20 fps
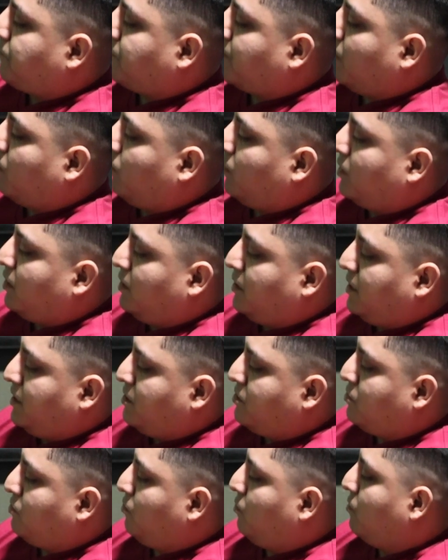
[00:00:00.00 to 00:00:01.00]
with the
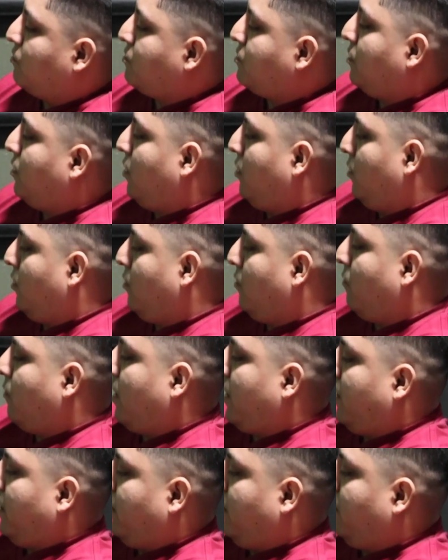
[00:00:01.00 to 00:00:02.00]
Neat Tools logo
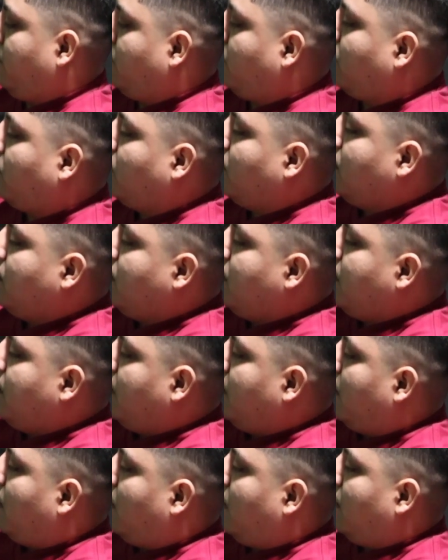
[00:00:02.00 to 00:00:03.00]
right here.
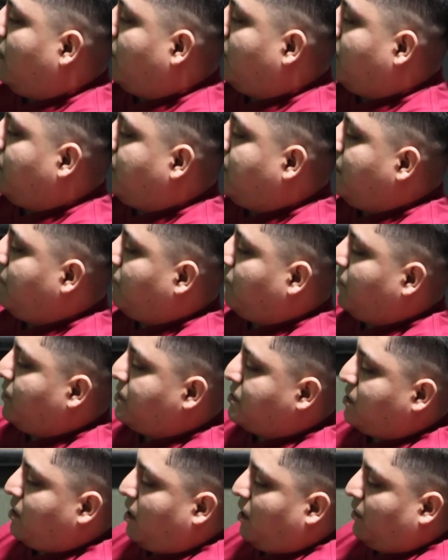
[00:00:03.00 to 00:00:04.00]
The
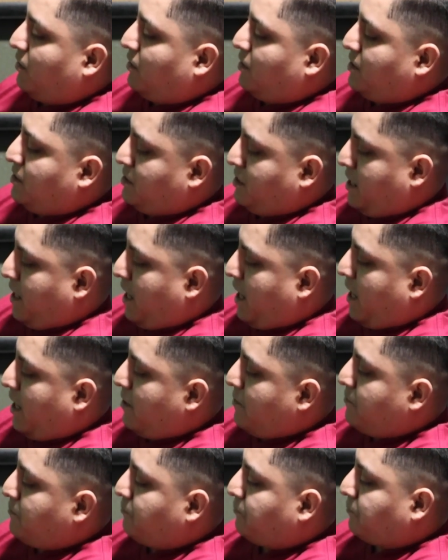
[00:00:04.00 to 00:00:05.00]
difference on this
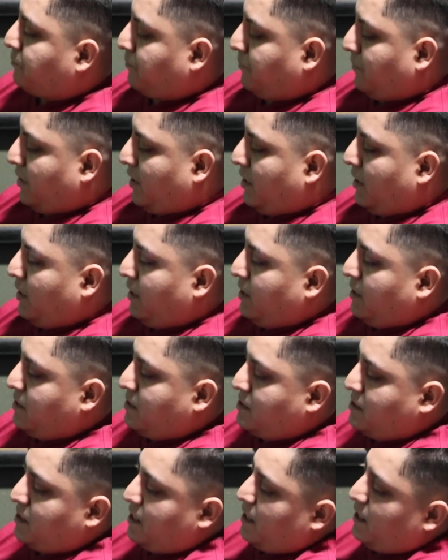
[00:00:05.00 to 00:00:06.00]
hat
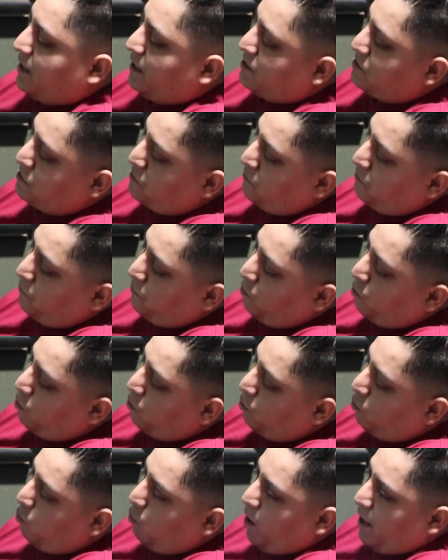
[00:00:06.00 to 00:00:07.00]
is that it's
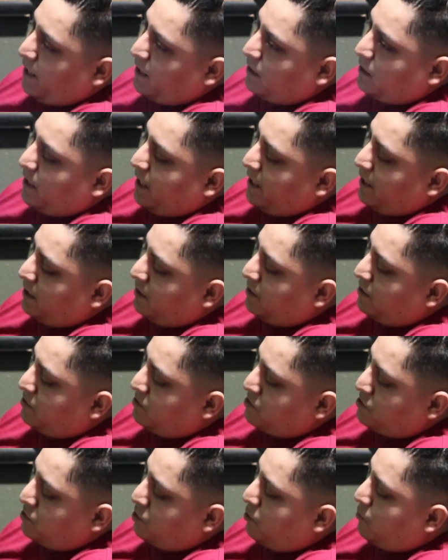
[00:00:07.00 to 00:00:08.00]
full white light.
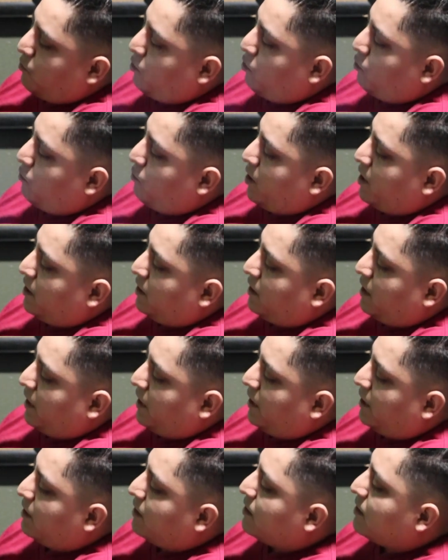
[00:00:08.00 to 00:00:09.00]
There's no more red
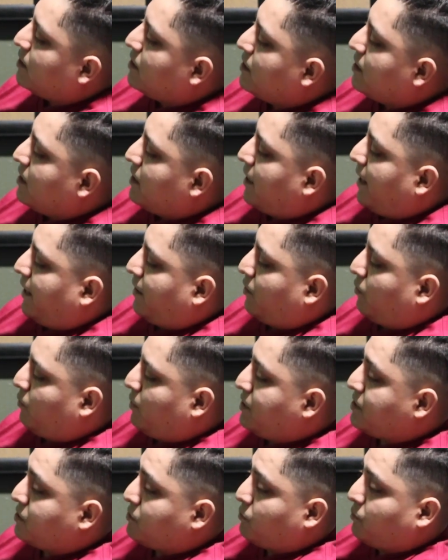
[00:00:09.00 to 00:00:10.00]
light. And the
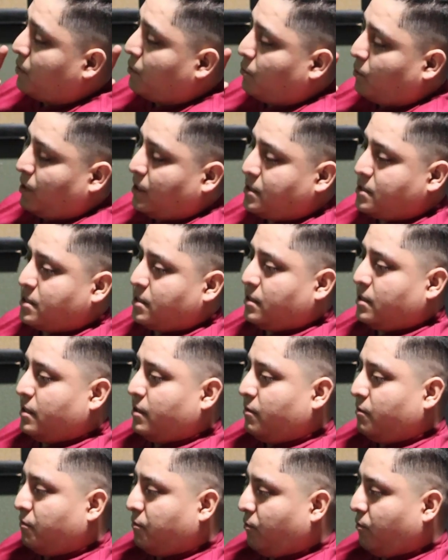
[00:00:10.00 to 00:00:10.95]
reason we went to the